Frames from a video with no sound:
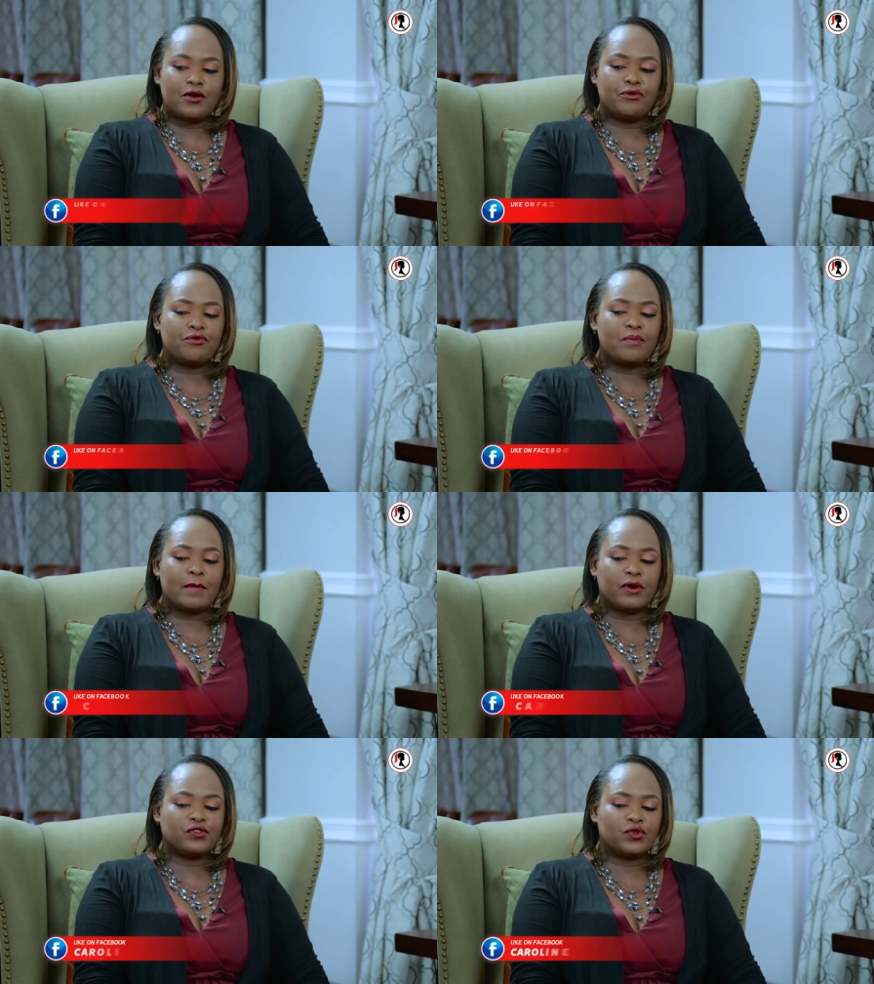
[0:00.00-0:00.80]
and
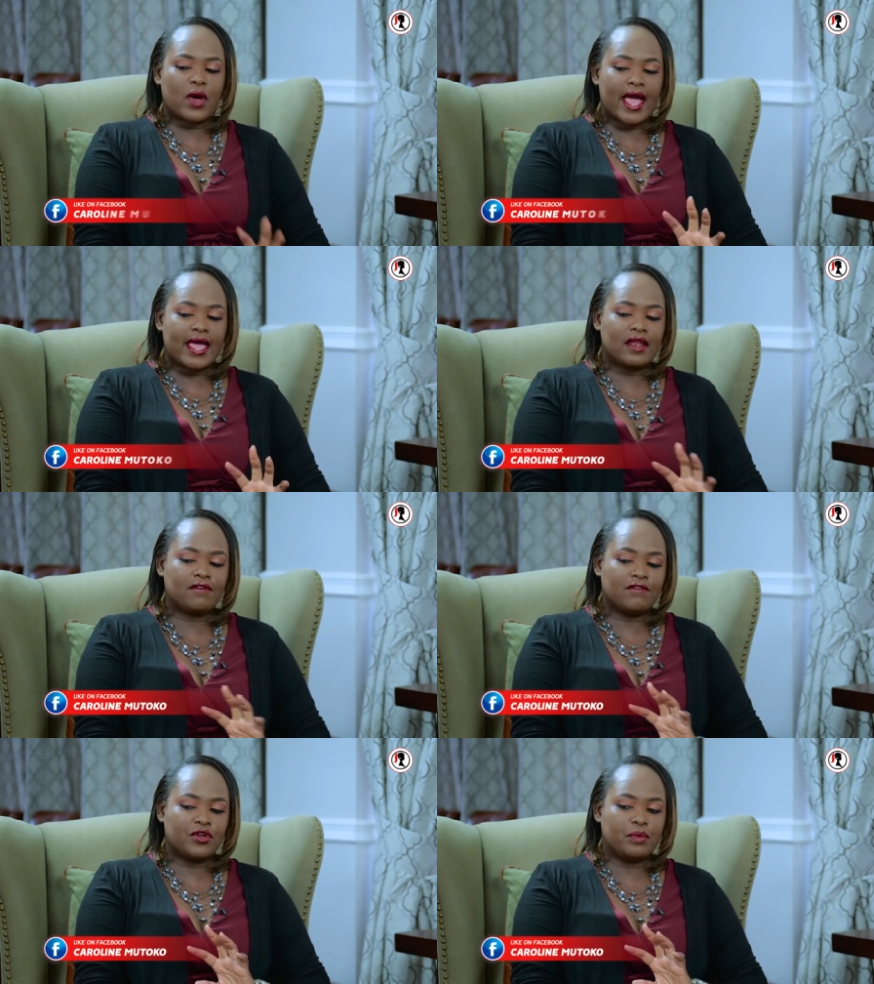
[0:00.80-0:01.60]
remember also I
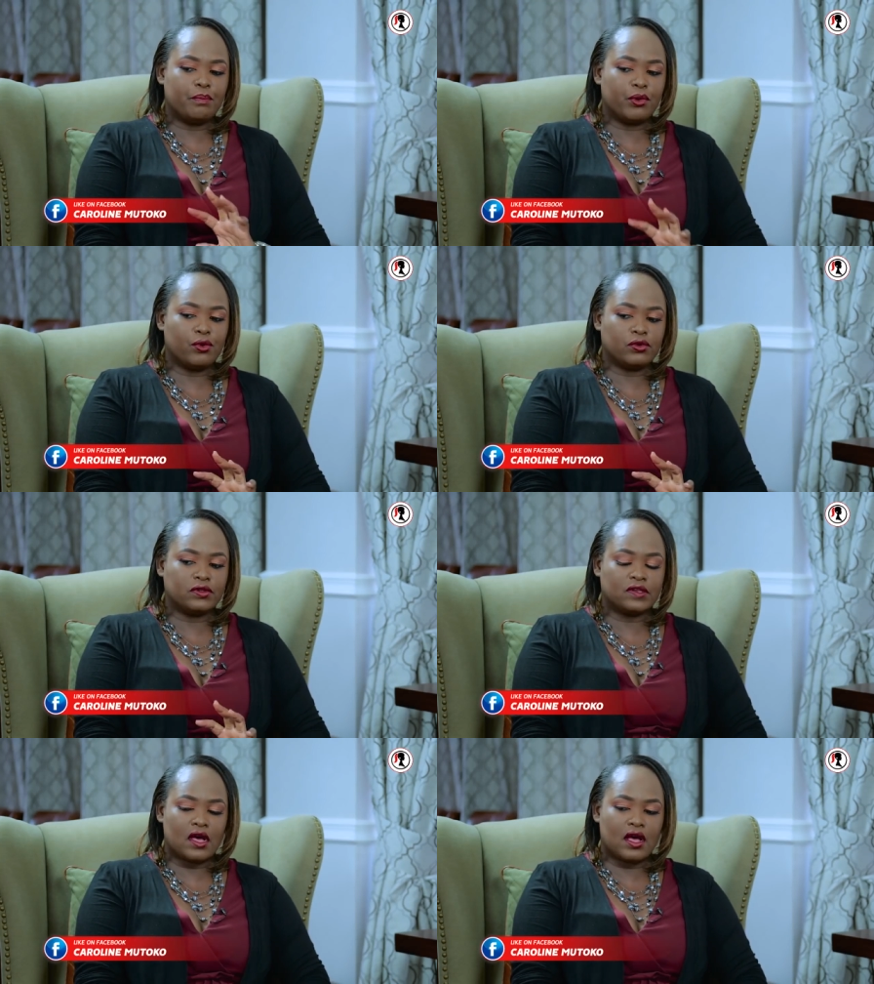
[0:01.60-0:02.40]
had a very
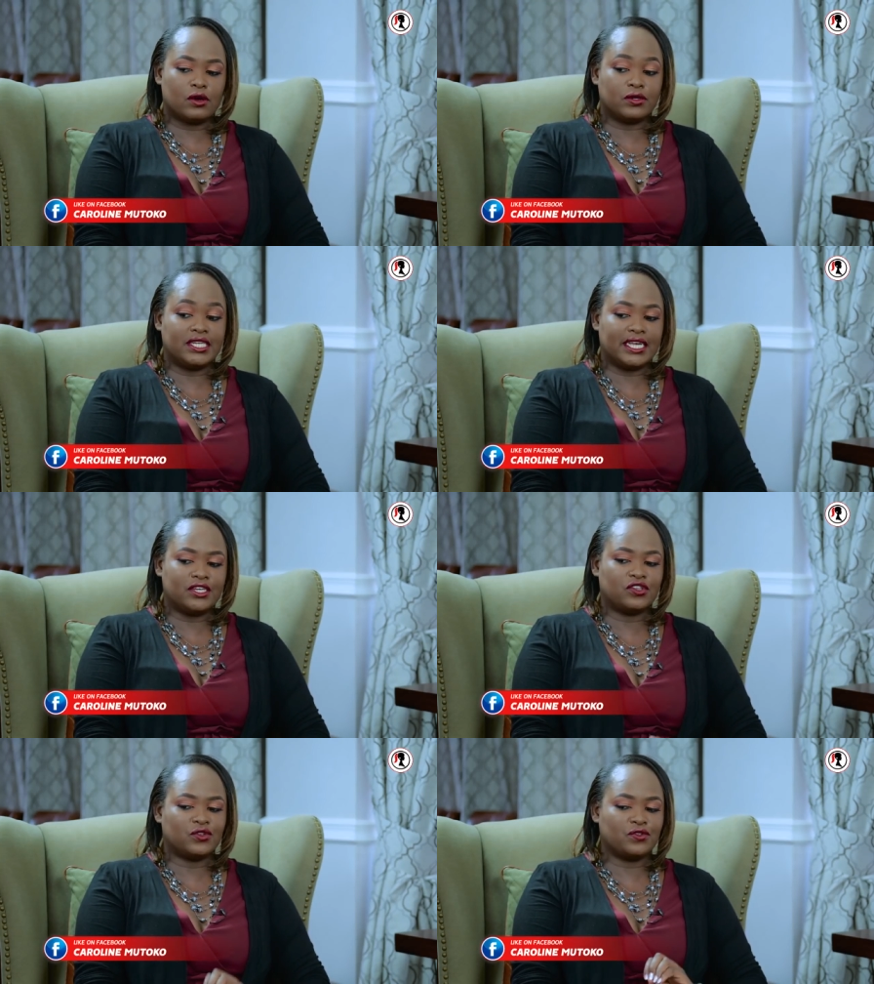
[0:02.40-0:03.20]
bold,
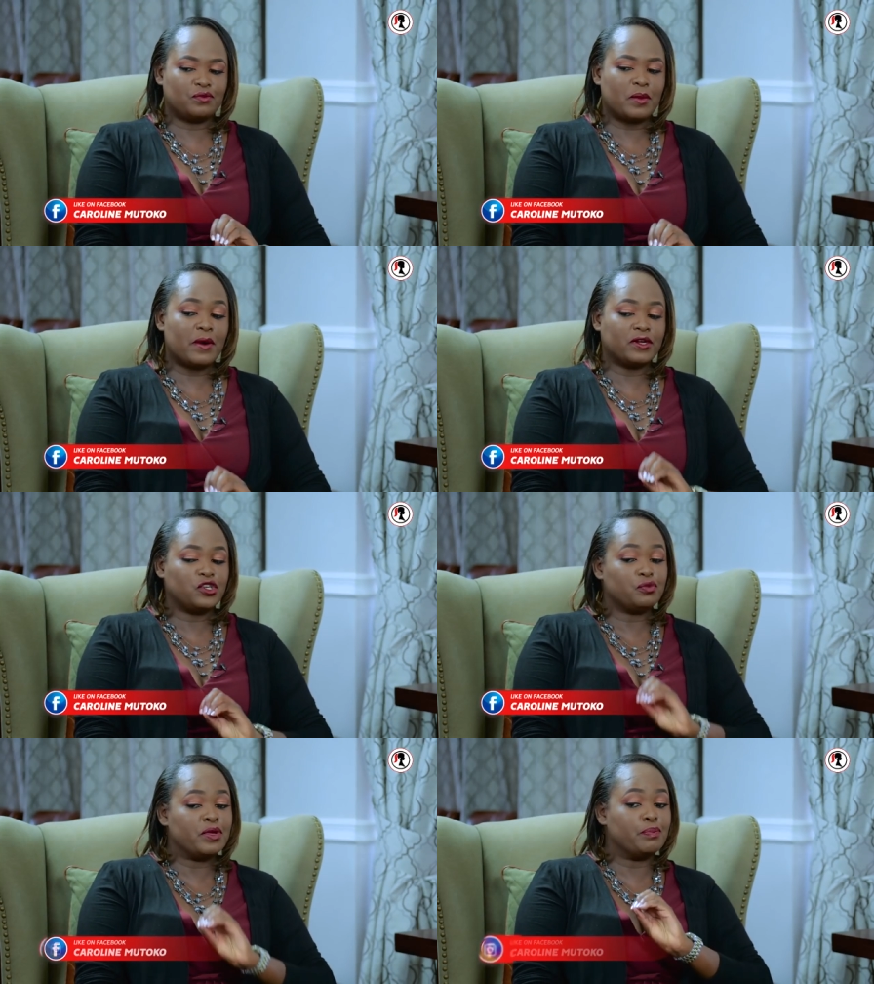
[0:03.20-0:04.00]
audacious. Because remember I
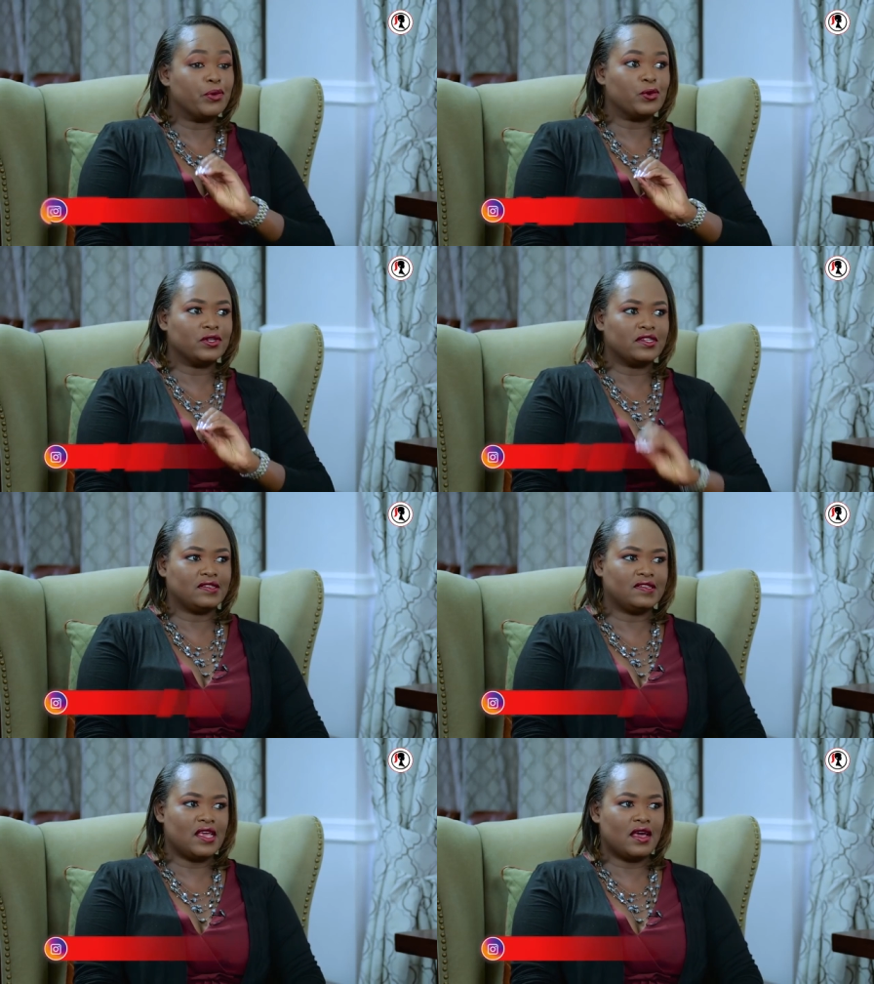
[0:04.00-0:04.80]
wanted to be bold
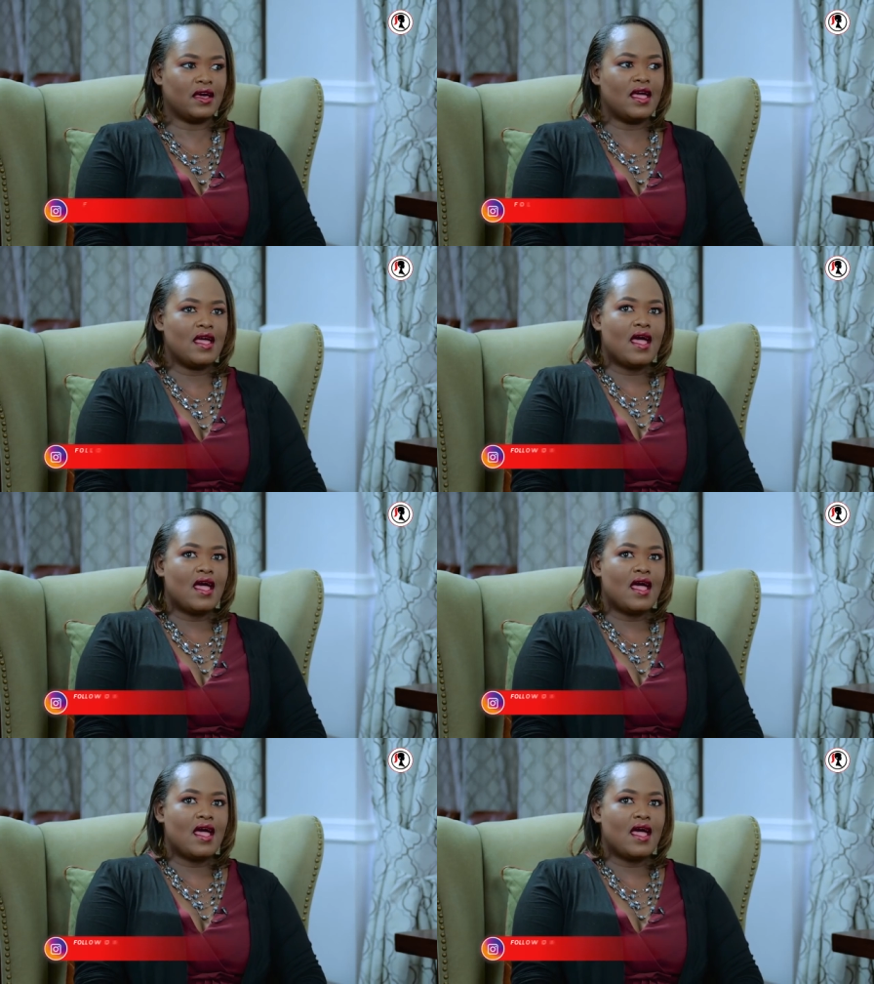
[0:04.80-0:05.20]
this year.